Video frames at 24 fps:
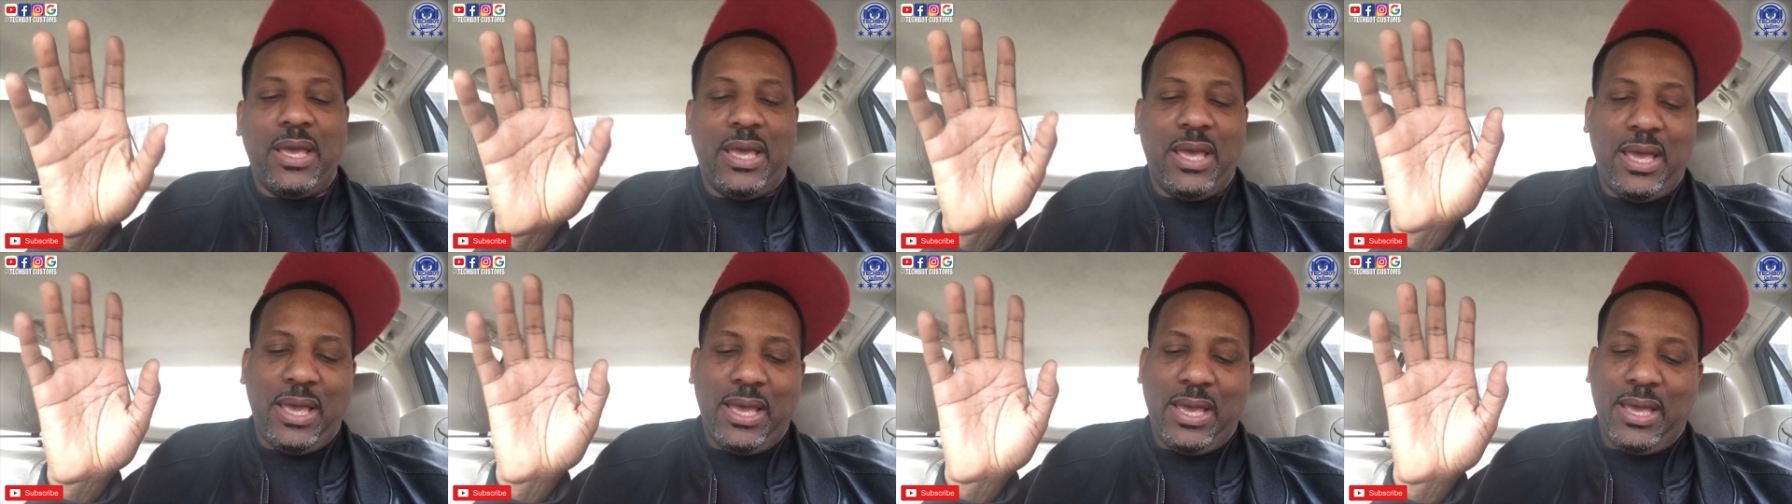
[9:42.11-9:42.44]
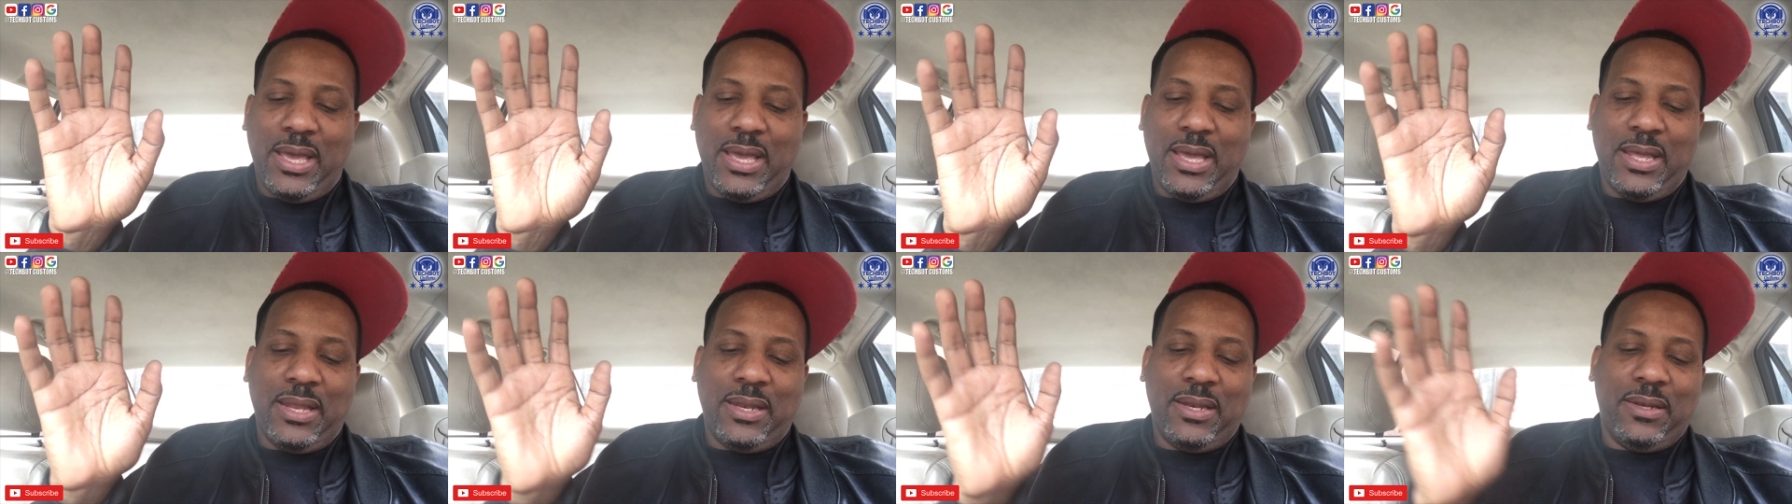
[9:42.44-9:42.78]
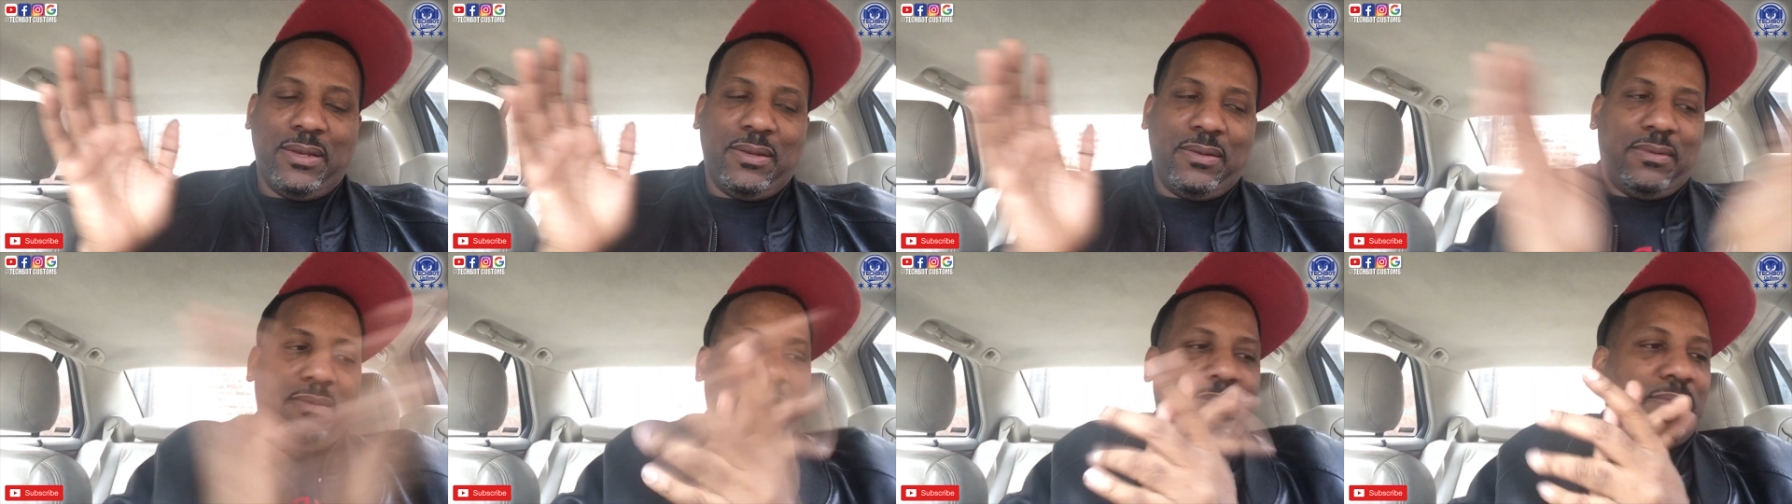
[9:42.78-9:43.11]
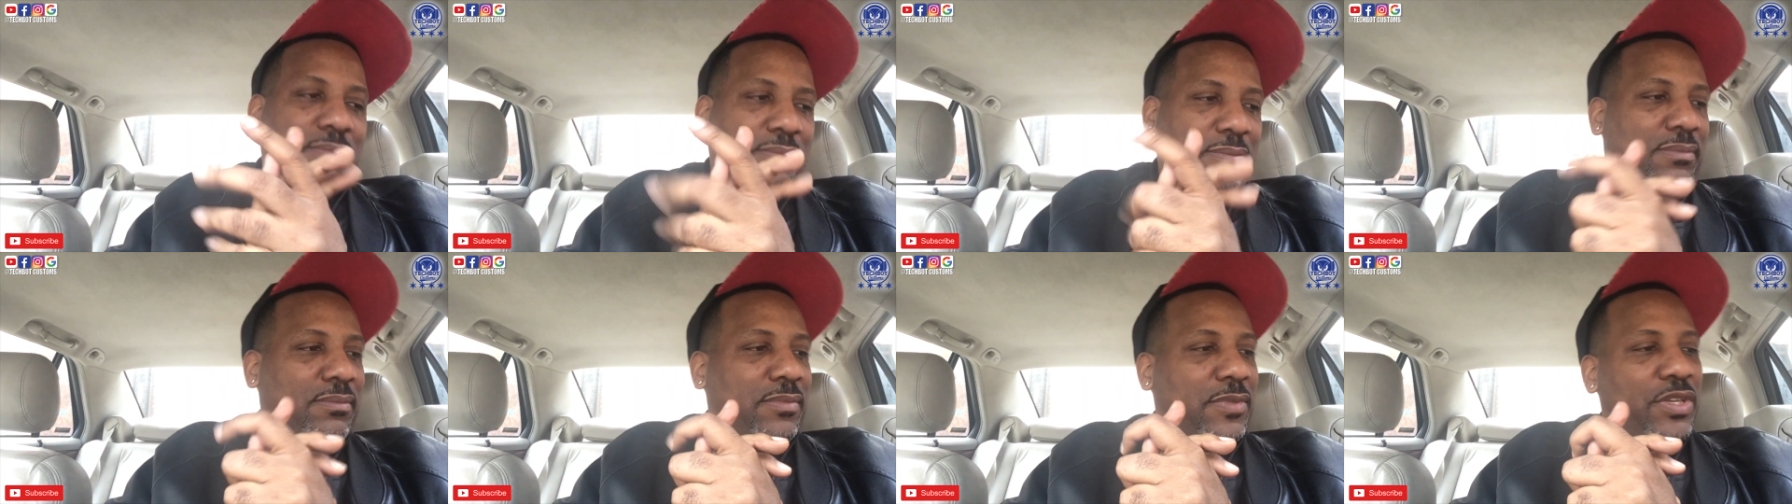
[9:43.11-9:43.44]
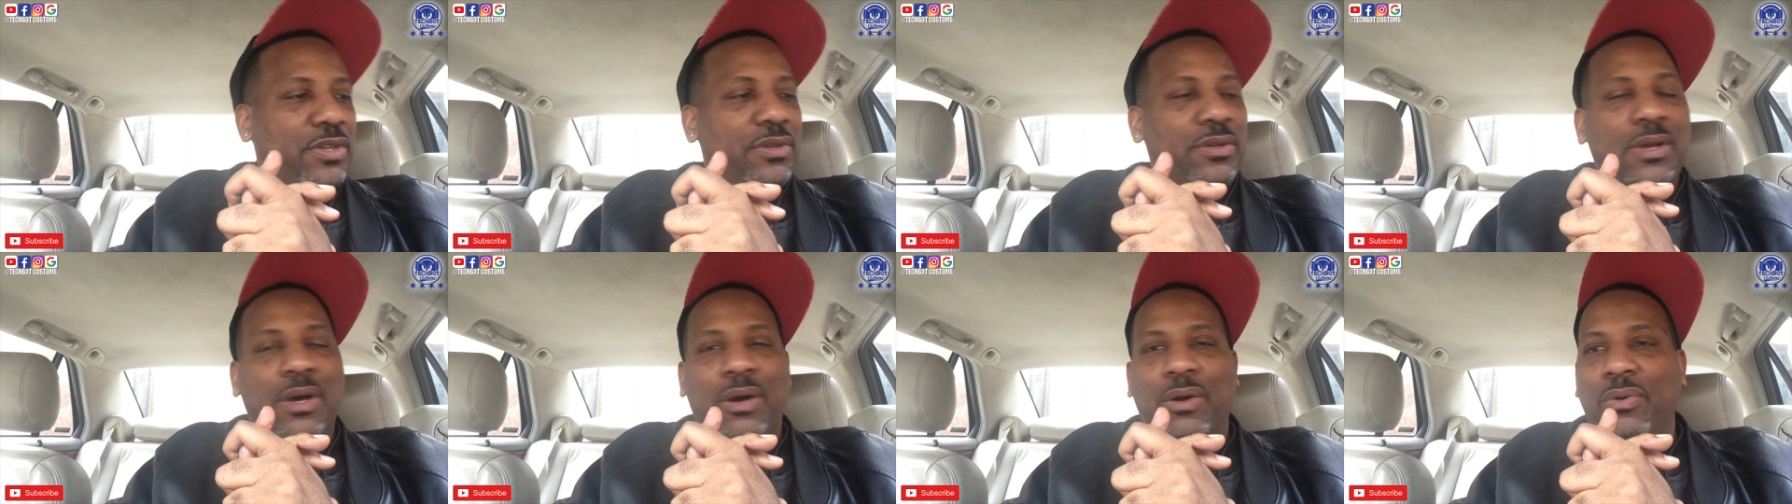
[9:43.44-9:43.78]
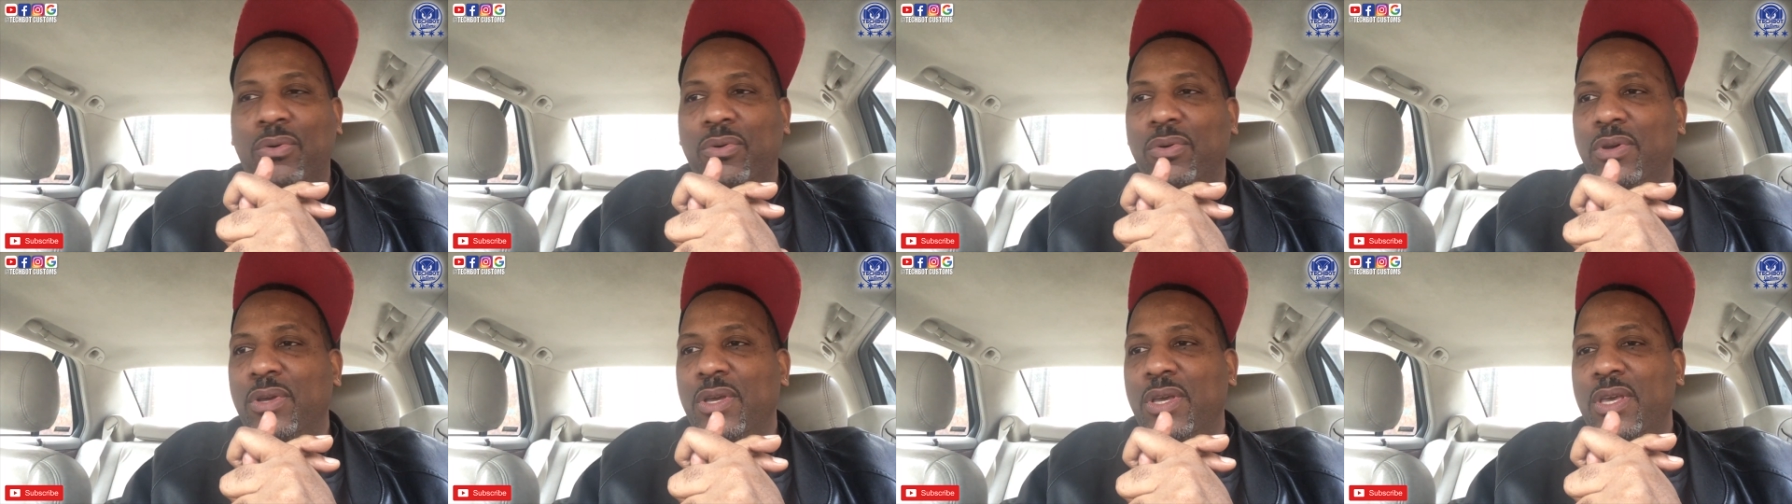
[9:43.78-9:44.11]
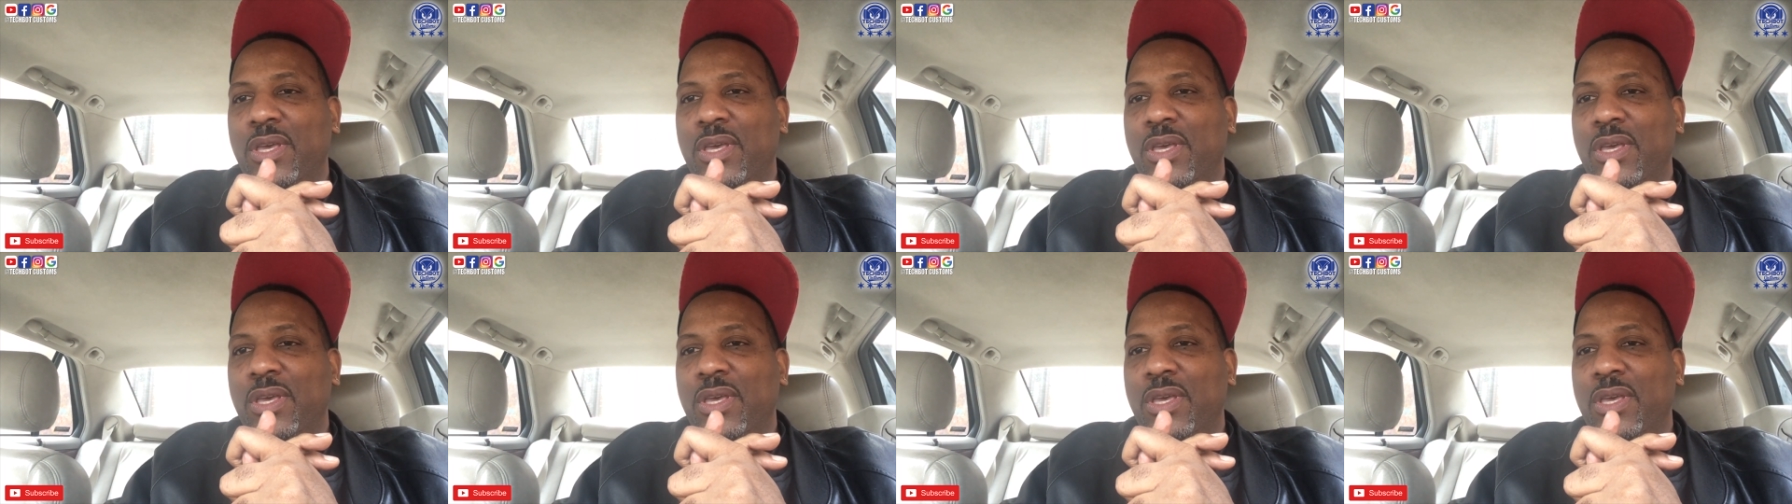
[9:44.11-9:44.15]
and you know,